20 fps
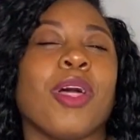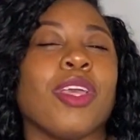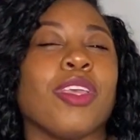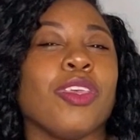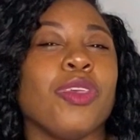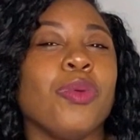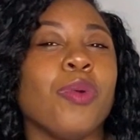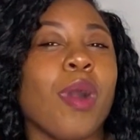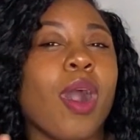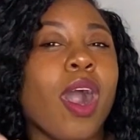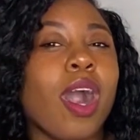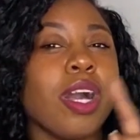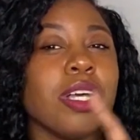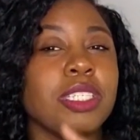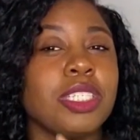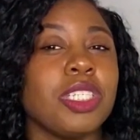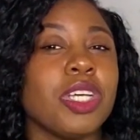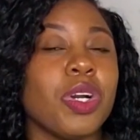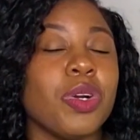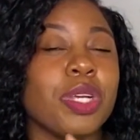You
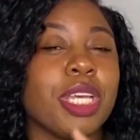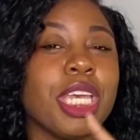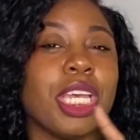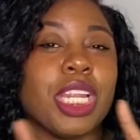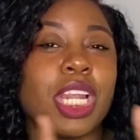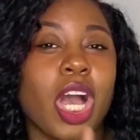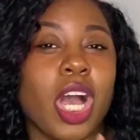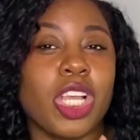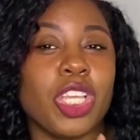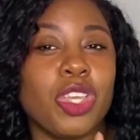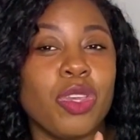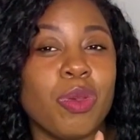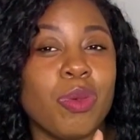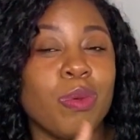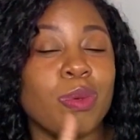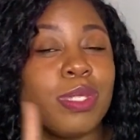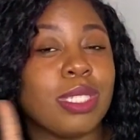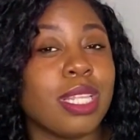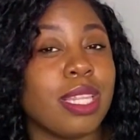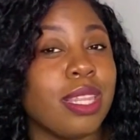also can
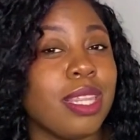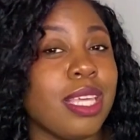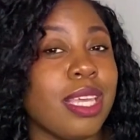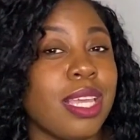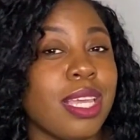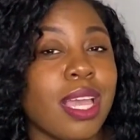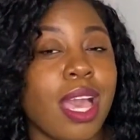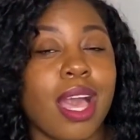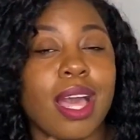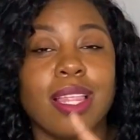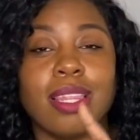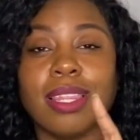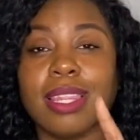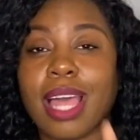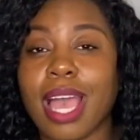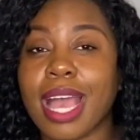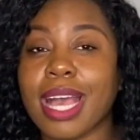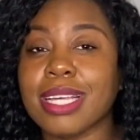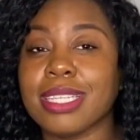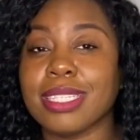use the
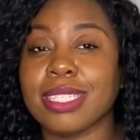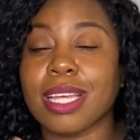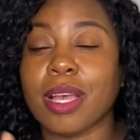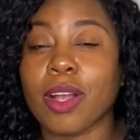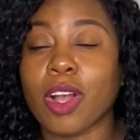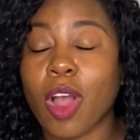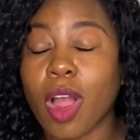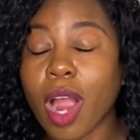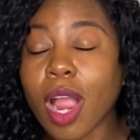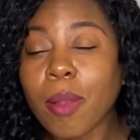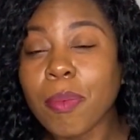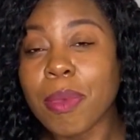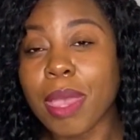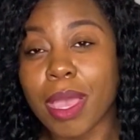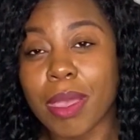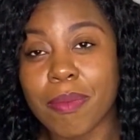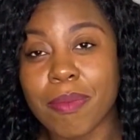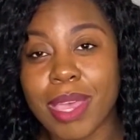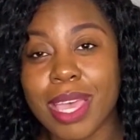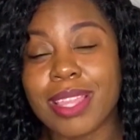last car
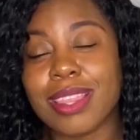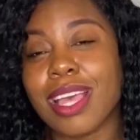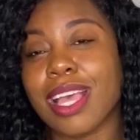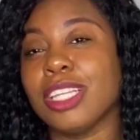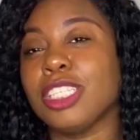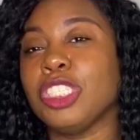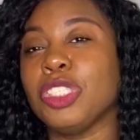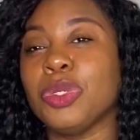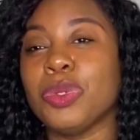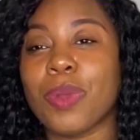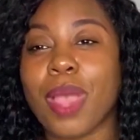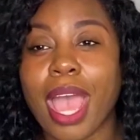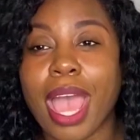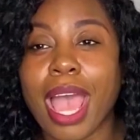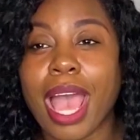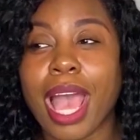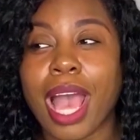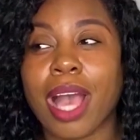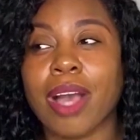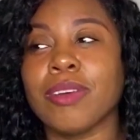payment that you
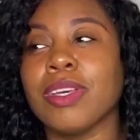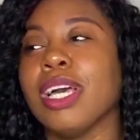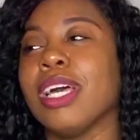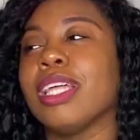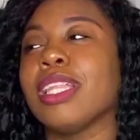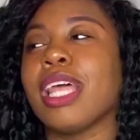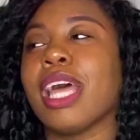have.